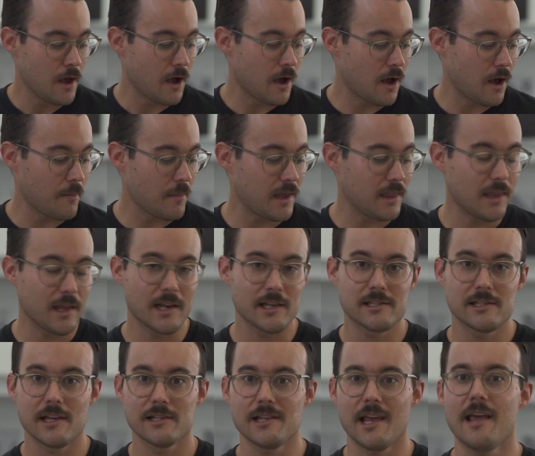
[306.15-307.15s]
And then it
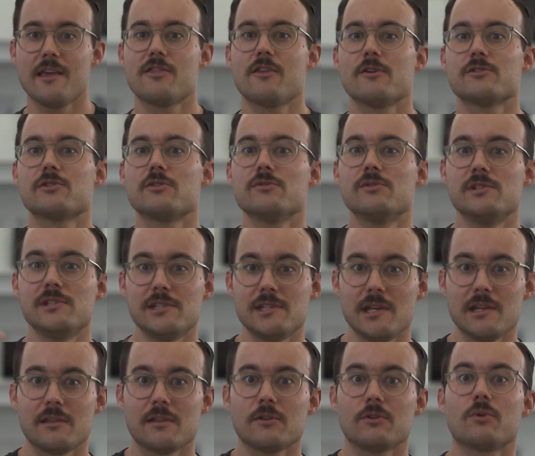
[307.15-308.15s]
says, hey, those who
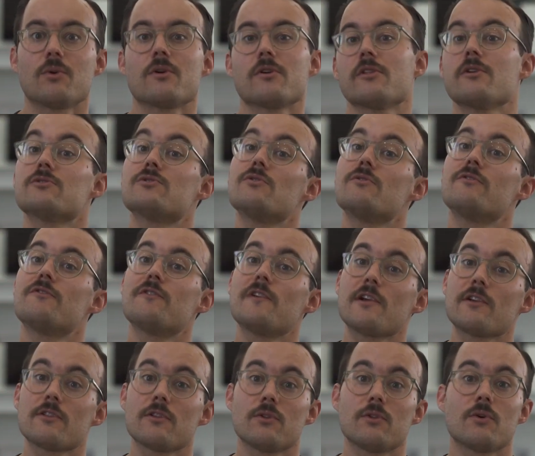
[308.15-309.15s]
seek the Lord, or those who
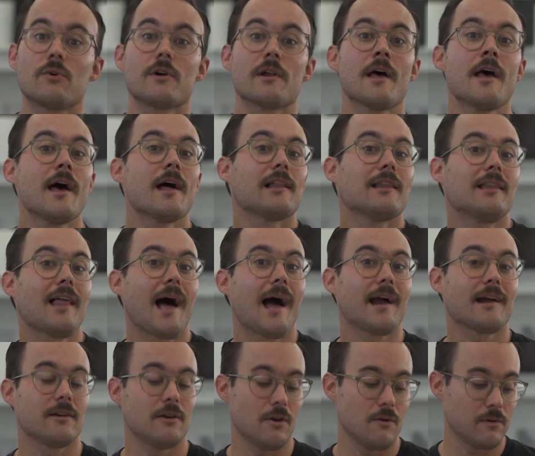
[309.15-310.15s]
fear the Lord,
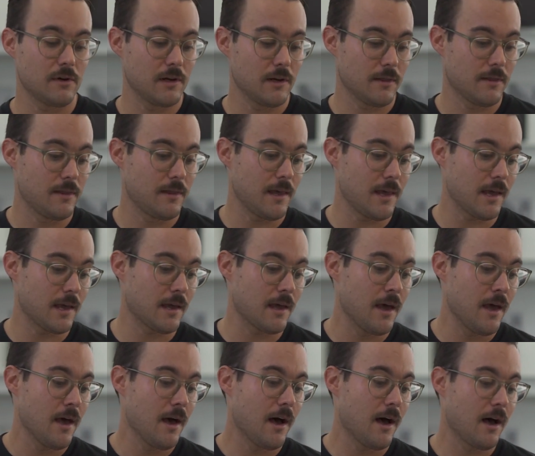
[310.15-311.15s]
lack no good thing.
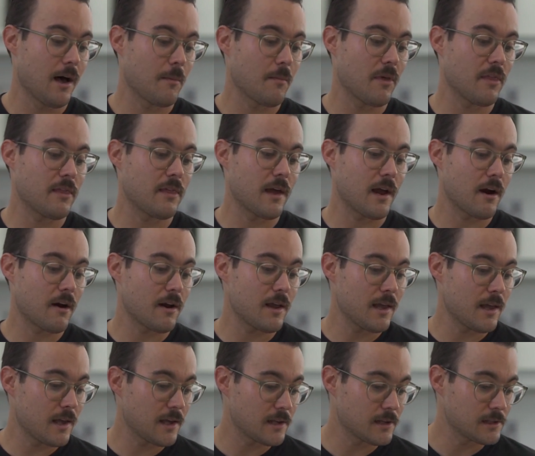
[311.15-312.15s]

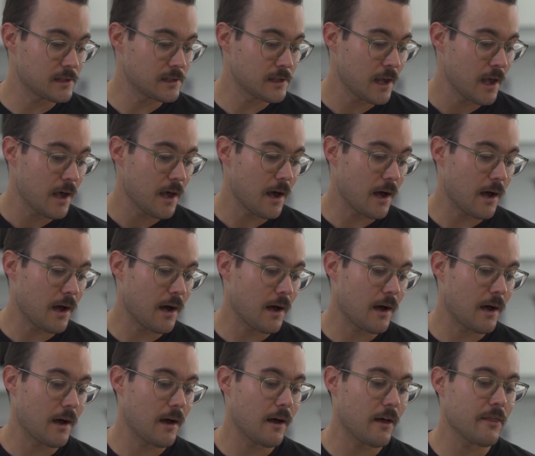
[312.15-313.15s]
There's
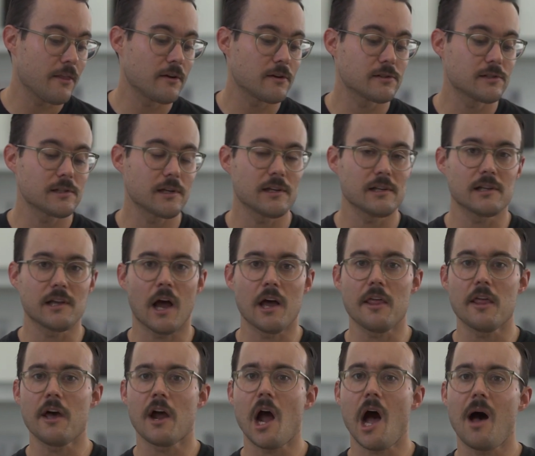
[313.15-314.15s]

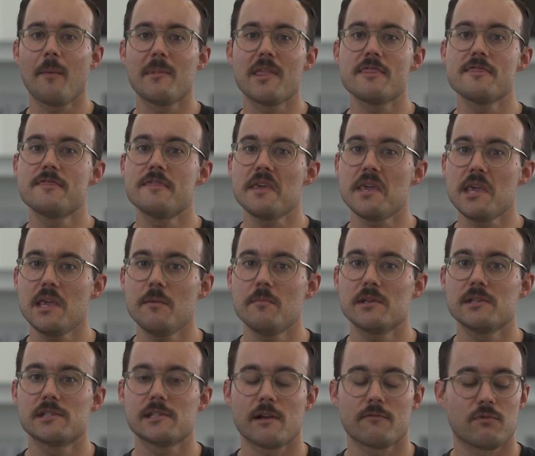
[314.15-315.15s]
a common theme
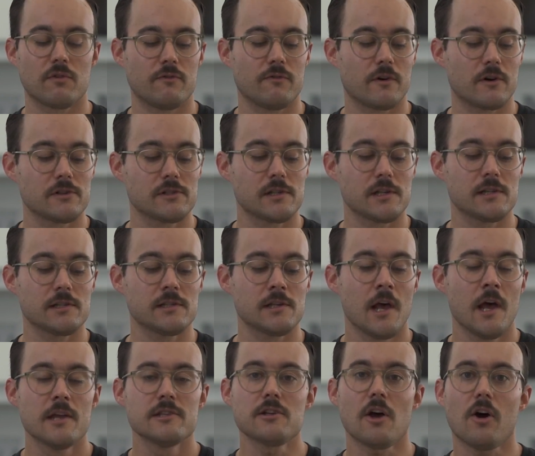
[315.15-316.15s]
in several verses
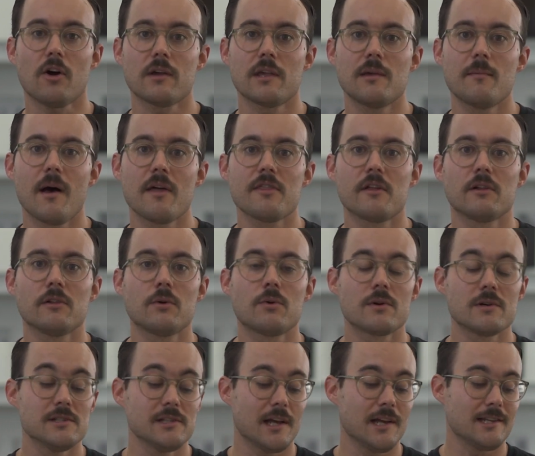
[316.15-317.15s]
talking about the
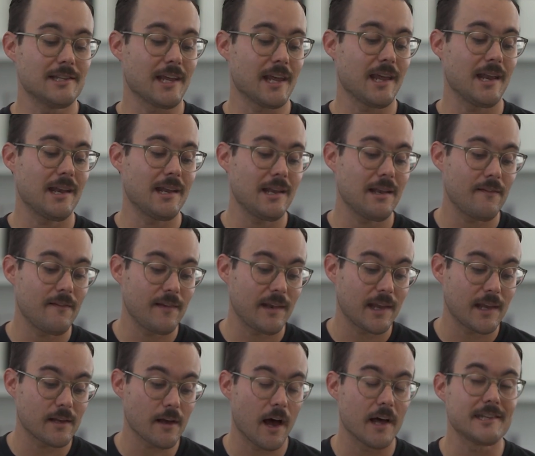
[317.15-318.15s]
Lord's
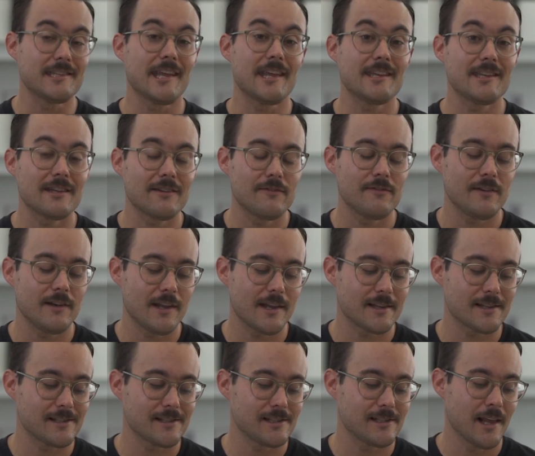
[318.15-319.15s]

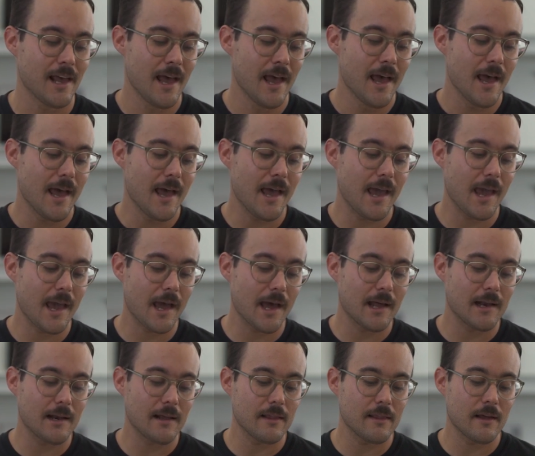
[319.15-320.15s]
attentiveness,
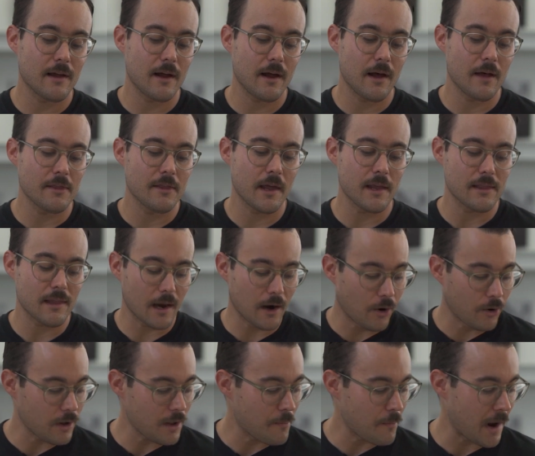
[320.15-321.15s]
and they
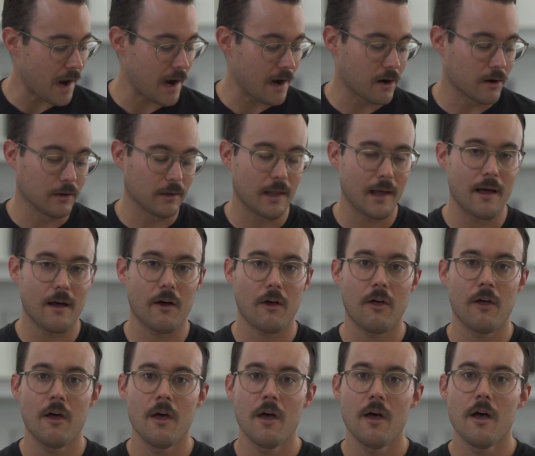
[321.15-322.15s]
don't
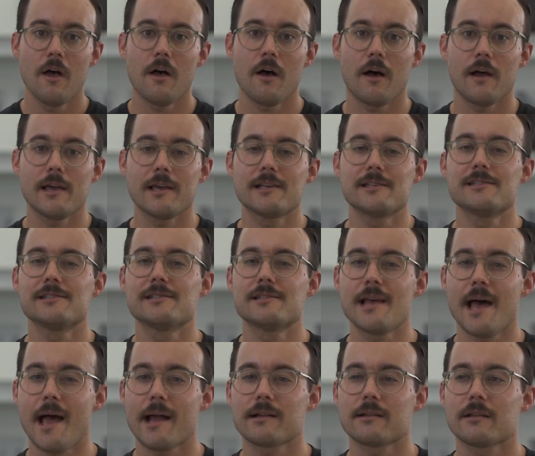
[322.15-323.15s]
parallel
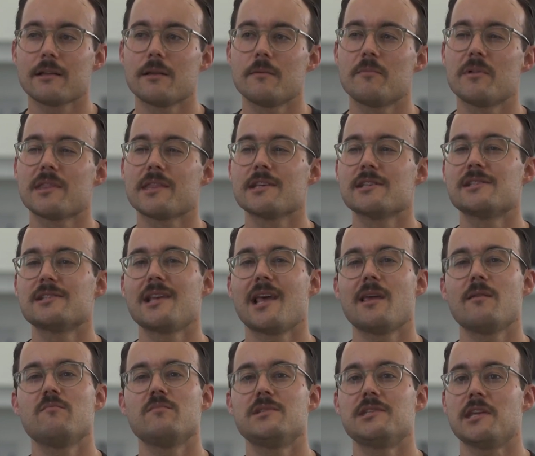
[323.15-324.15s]
exactly, but the
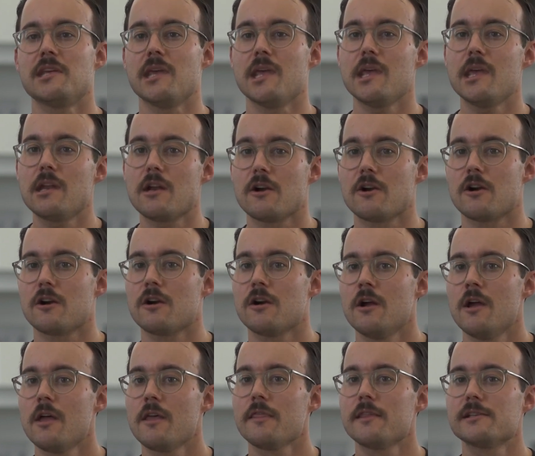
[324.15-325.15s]
same tenor,
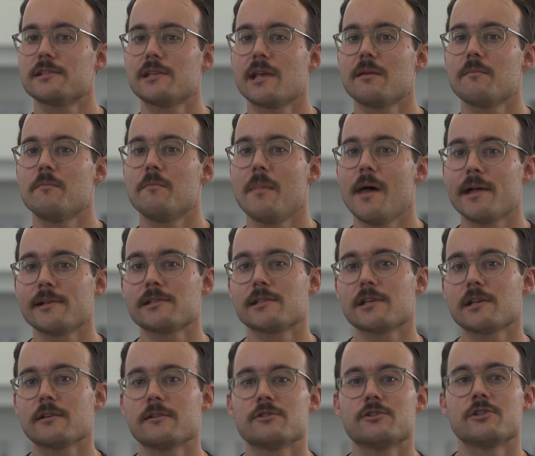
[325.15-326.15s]
the same
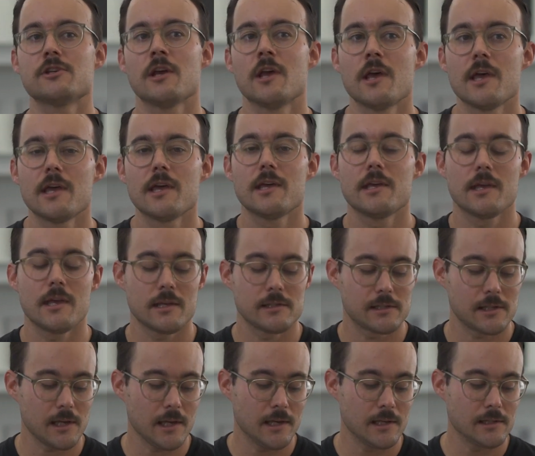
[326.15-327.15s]
message
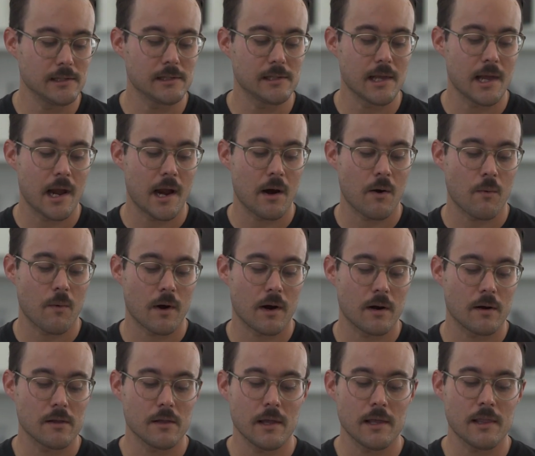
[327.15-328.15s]
is there,
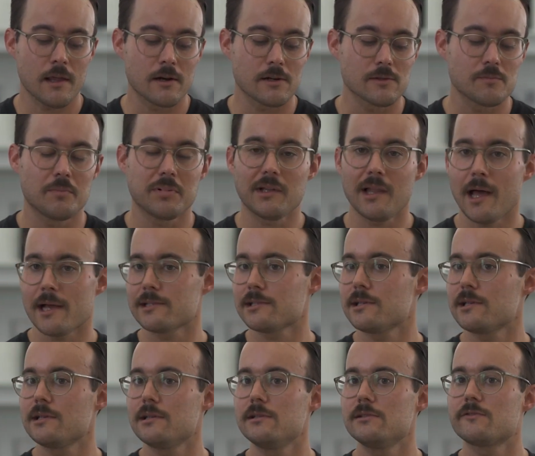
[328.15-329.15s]
where there's
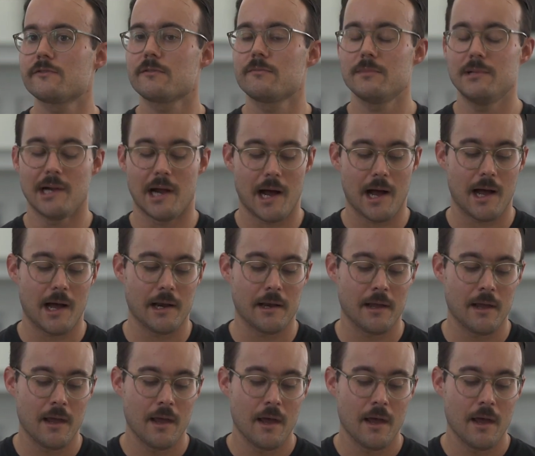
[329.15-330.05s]
blessings from God.